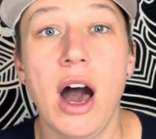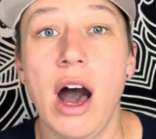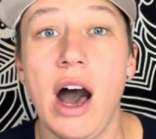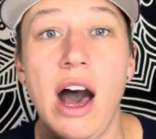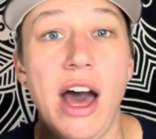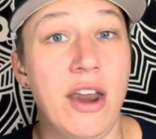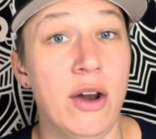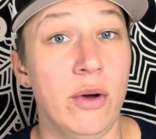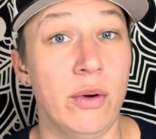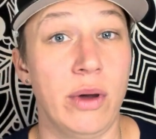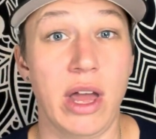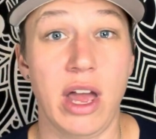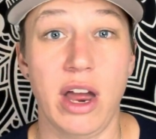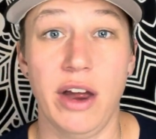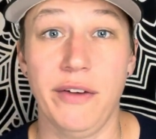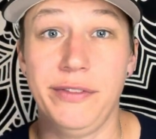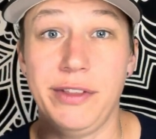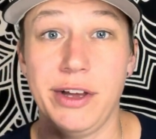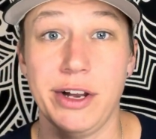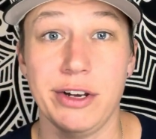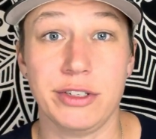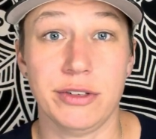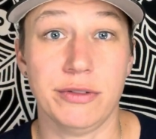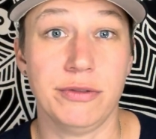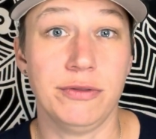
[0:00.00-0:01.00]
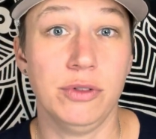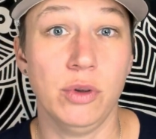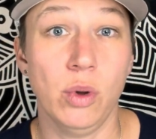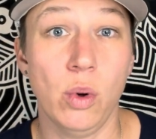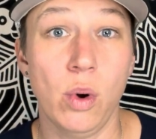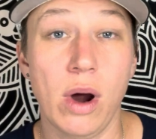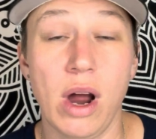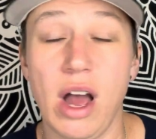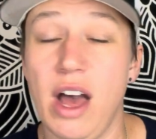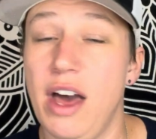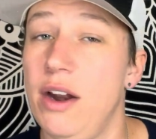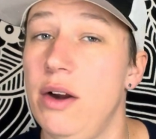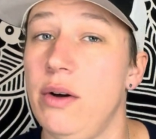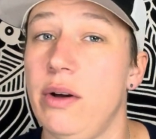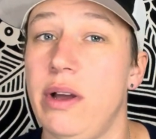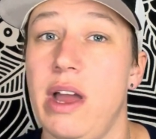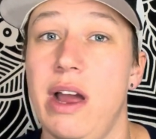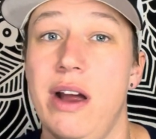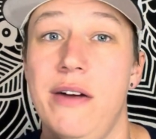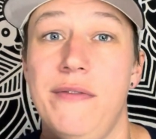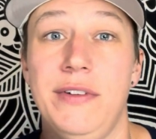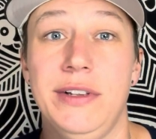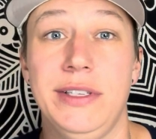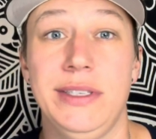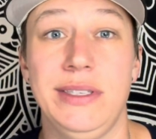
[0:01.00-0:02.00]
I don't care if there's a floor. I don't
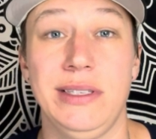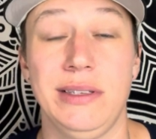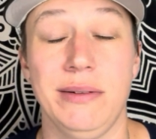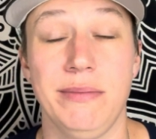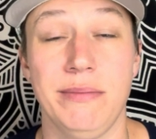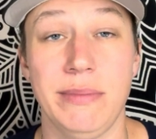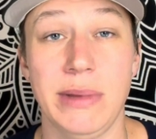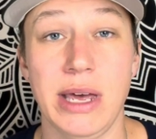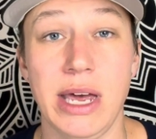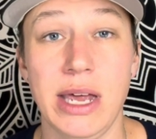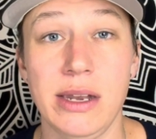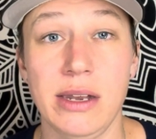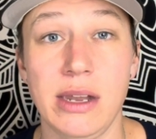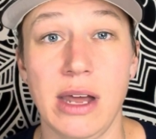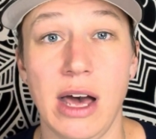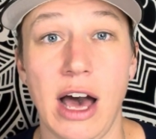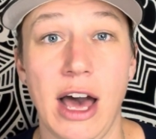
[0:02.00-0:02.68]
care if it's cement.